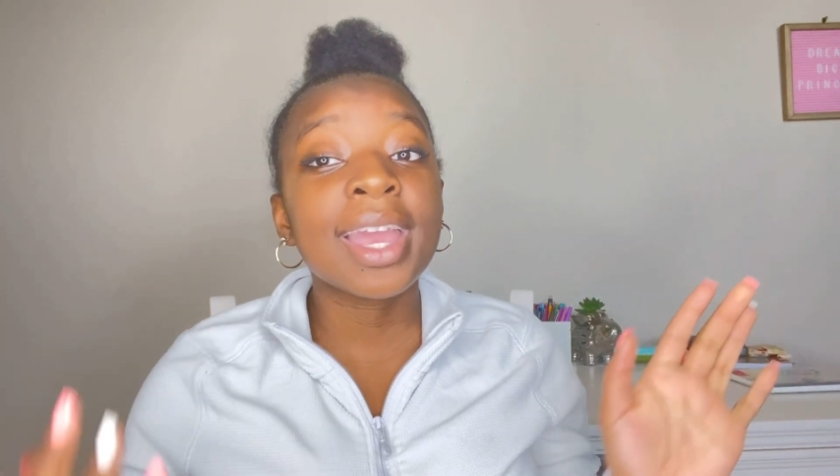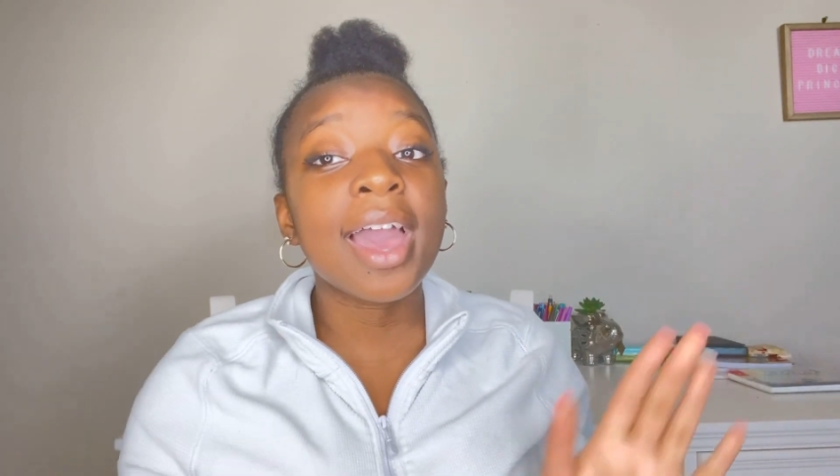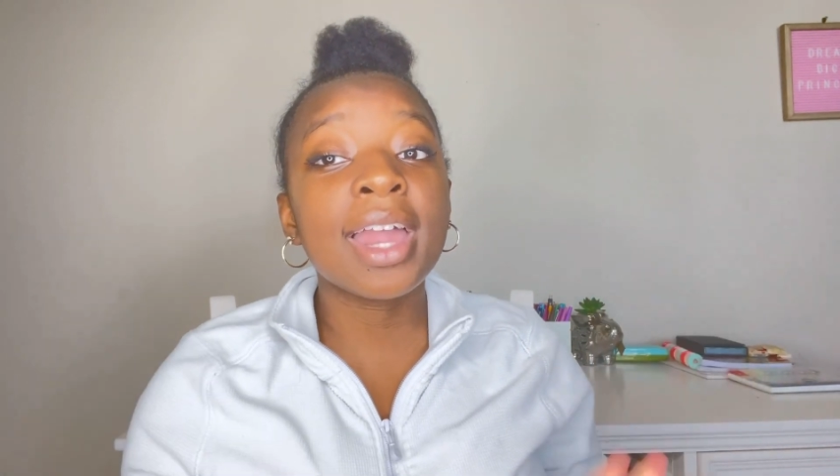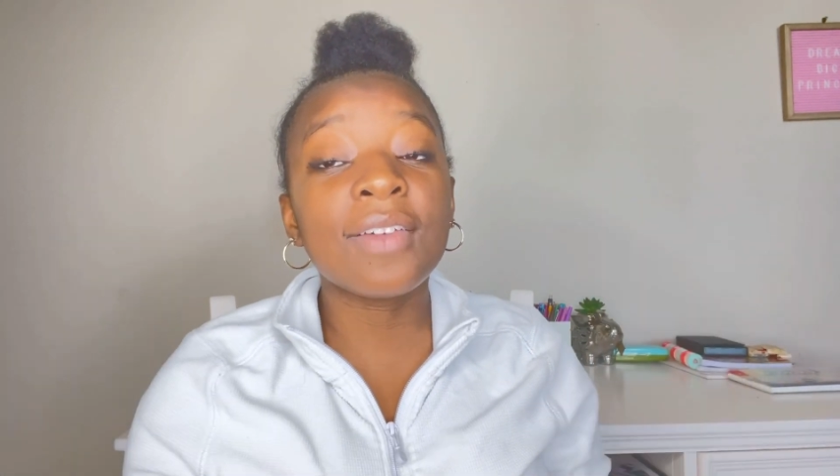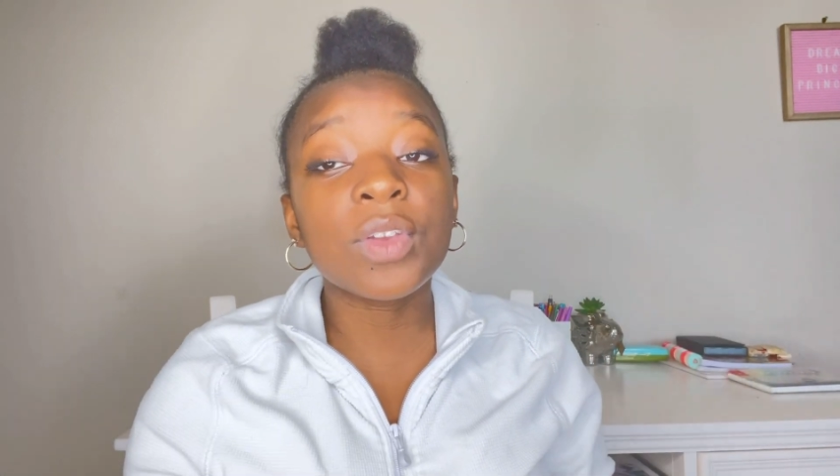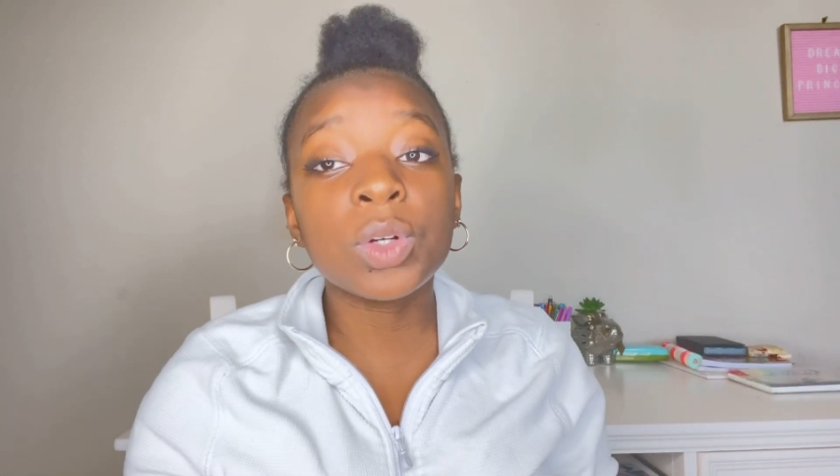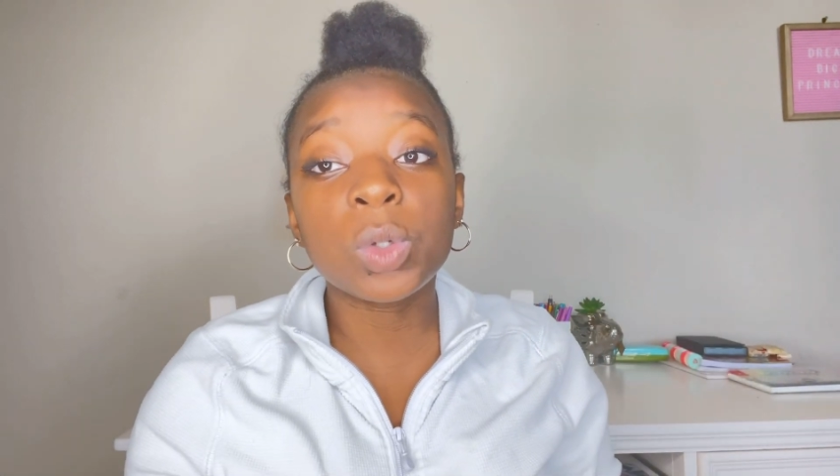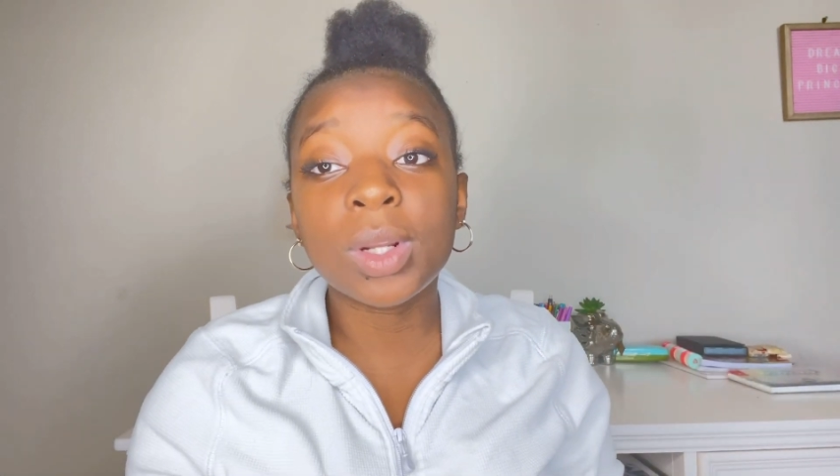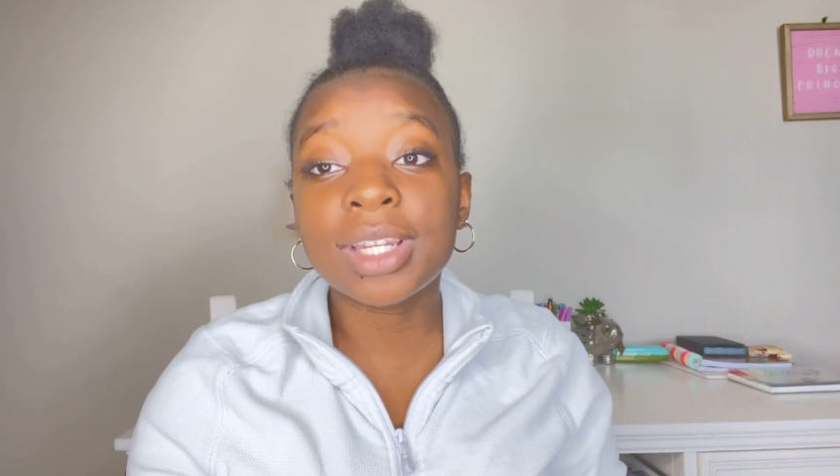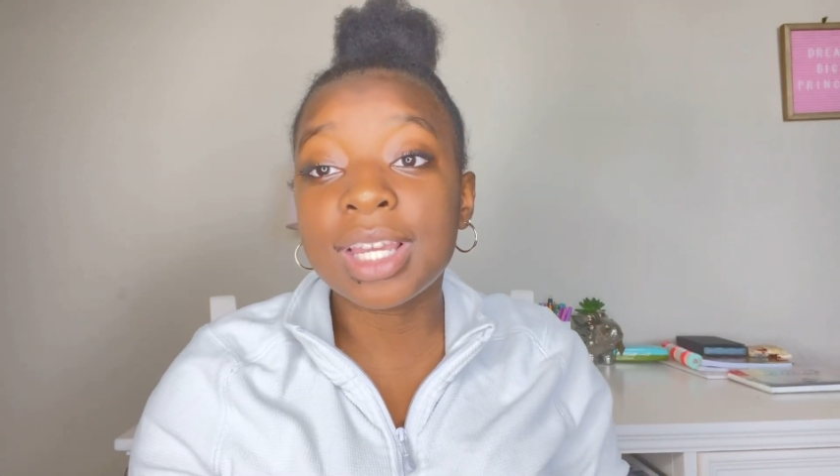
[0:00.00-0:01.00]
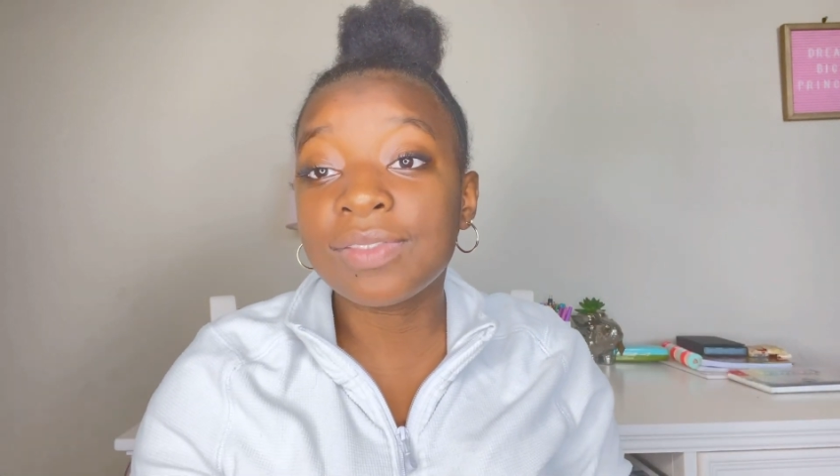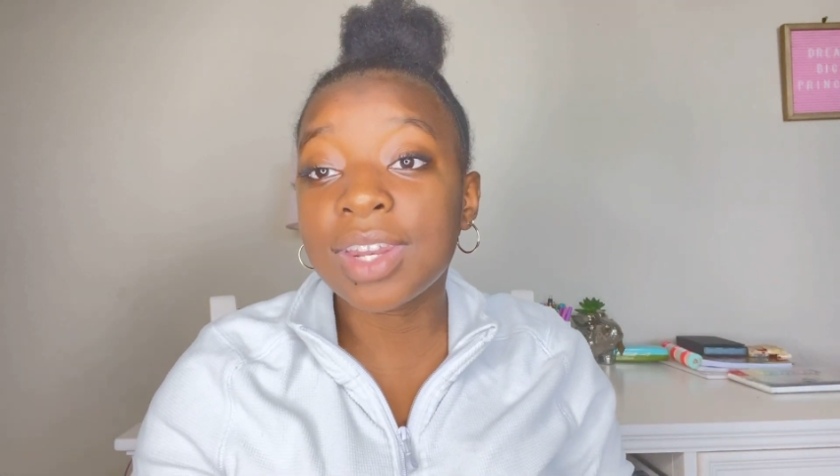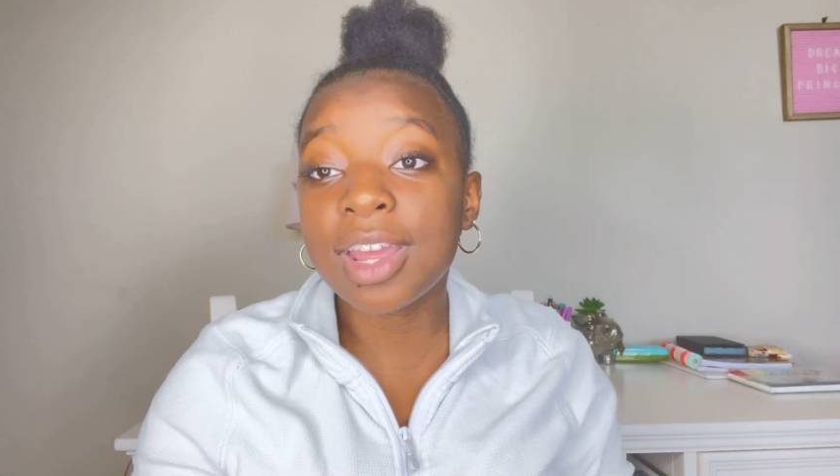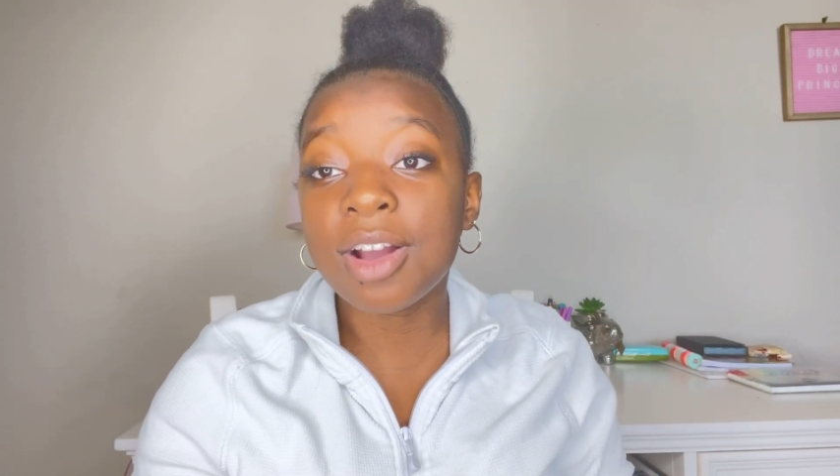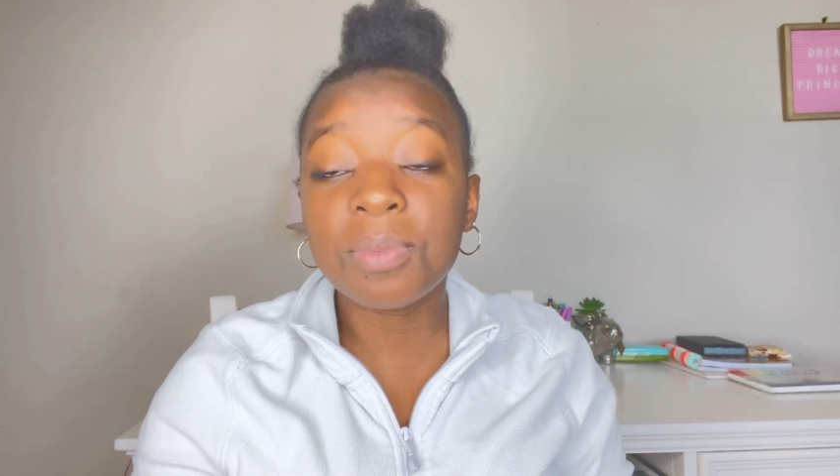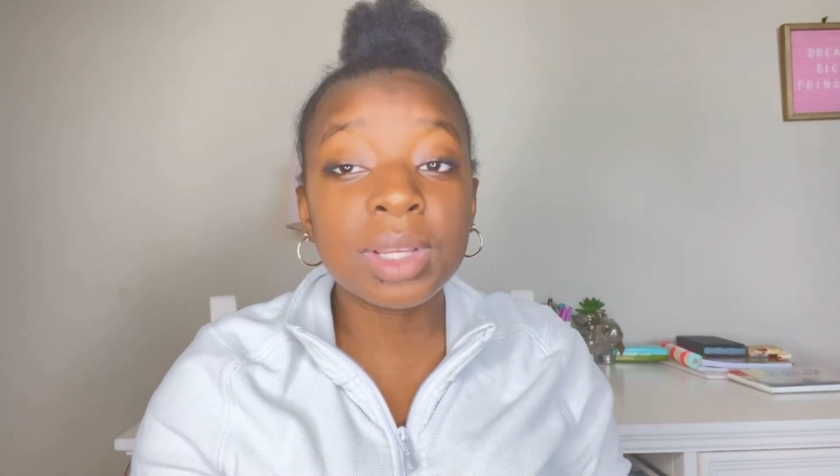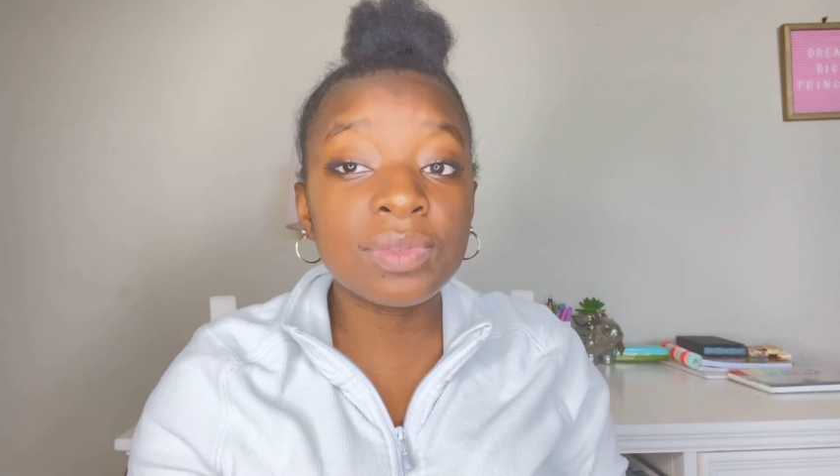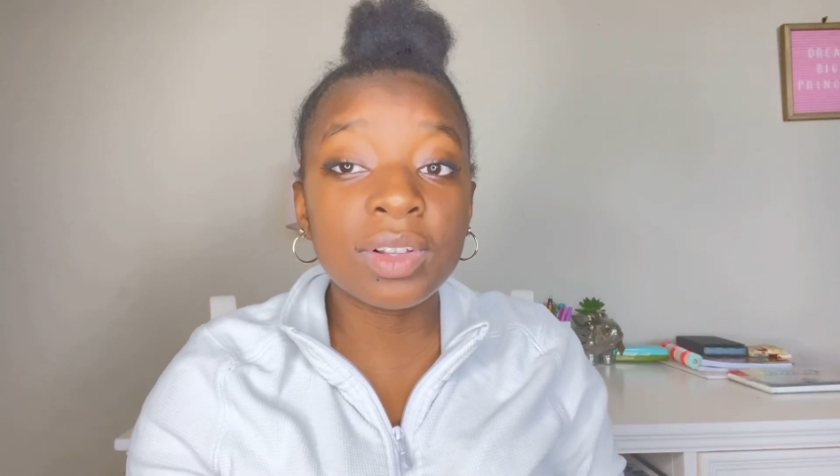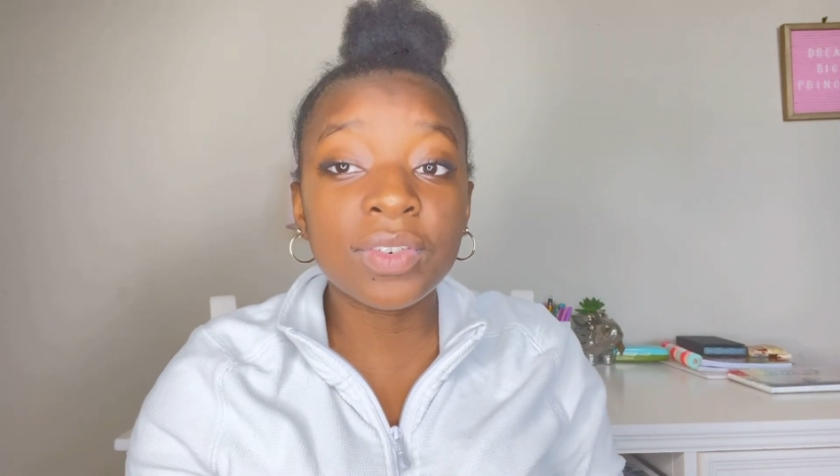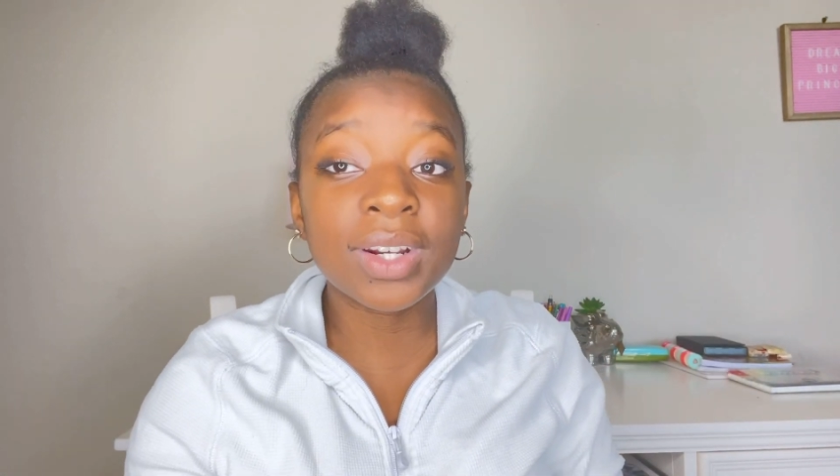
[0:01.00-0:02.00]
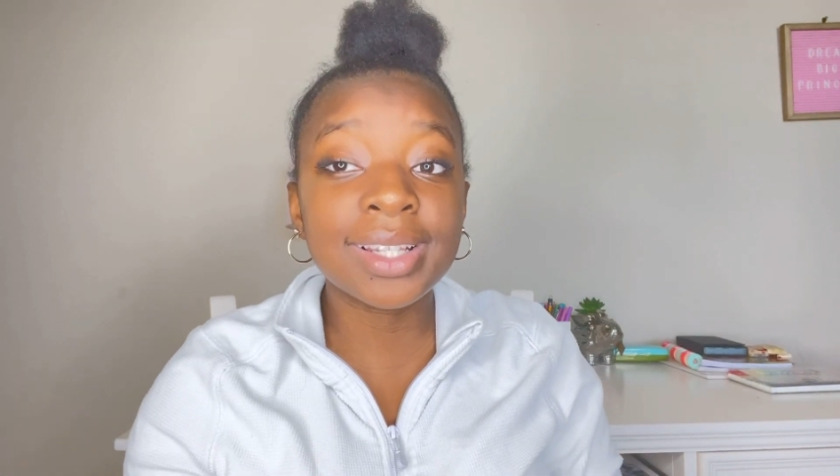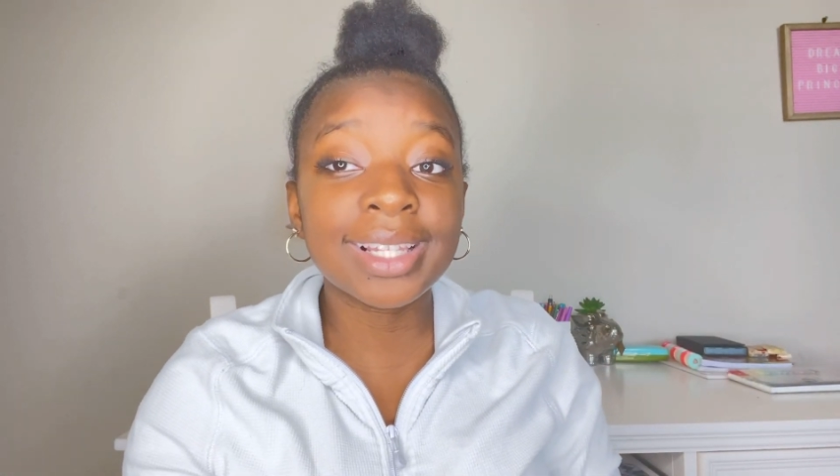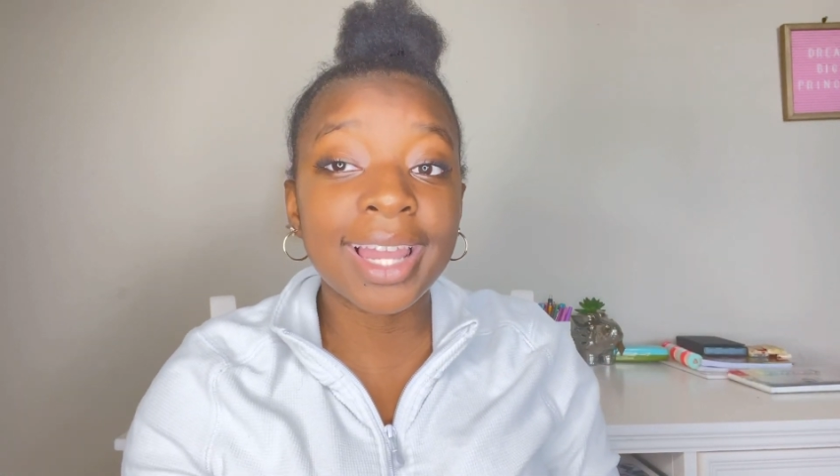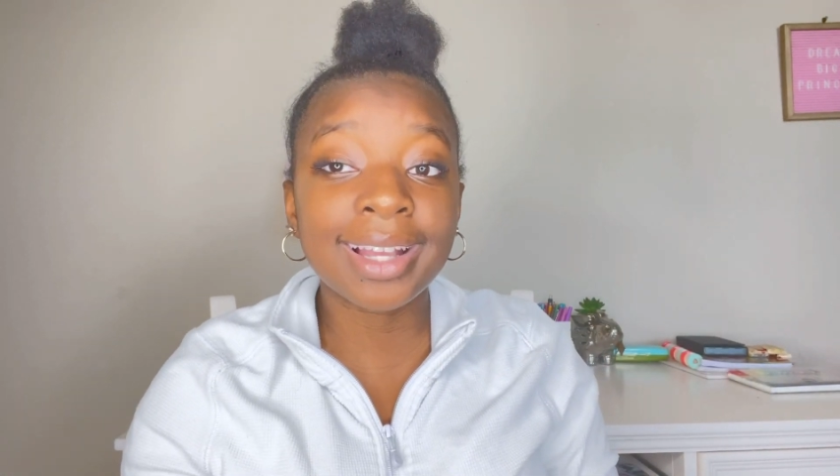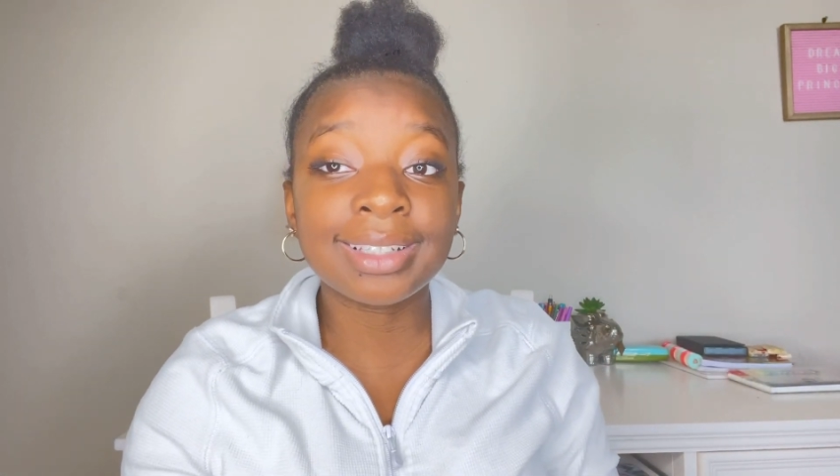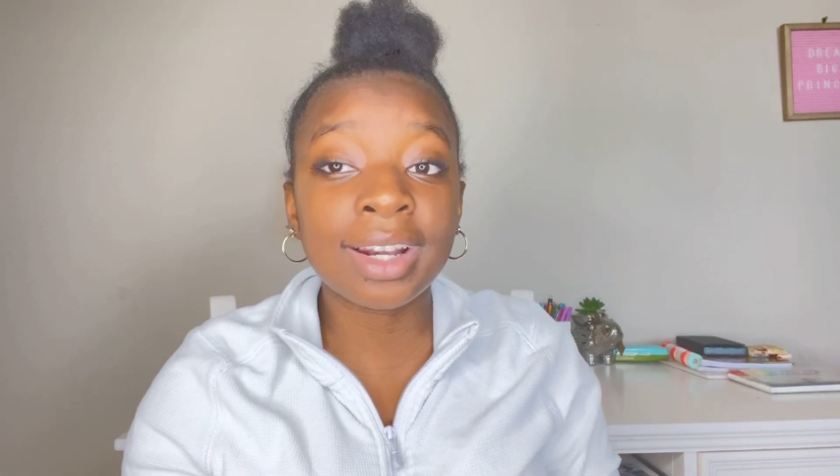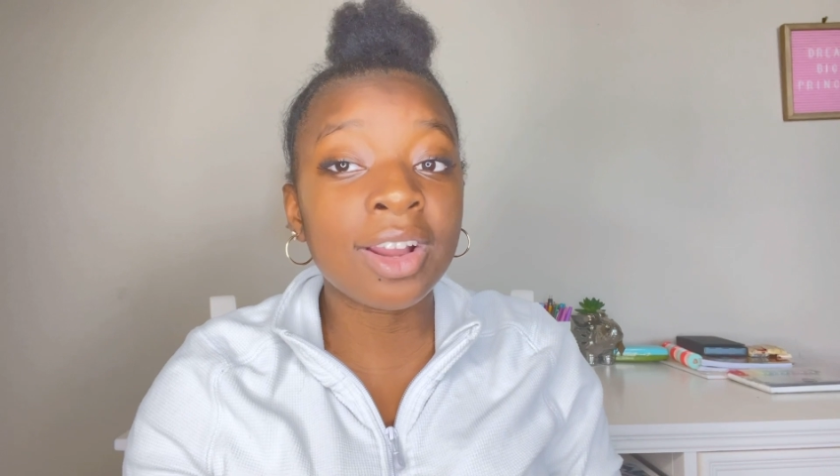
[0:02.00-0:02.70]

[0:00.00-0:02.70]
And if you enjoyed today's video, please feel free to like, share,